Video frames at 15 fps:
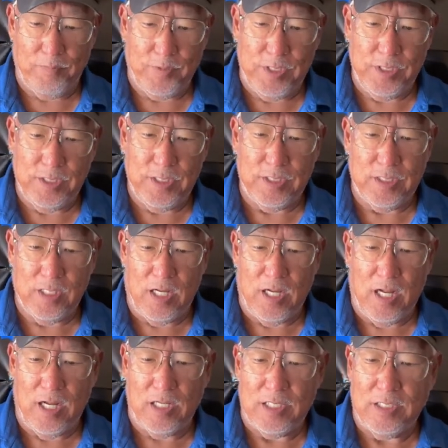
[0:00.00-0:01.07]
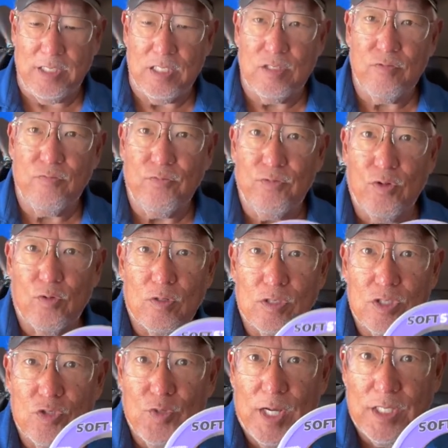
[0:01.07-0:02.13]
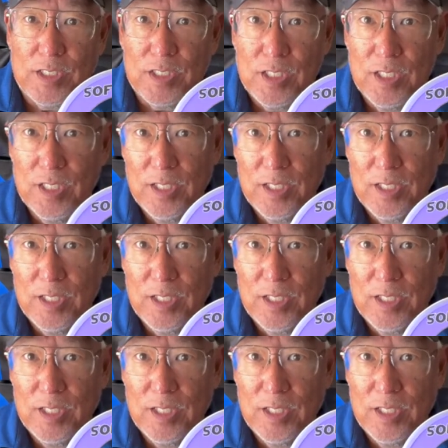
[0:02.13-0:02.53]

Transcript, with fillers: This is, it says Fluoro-Stretch.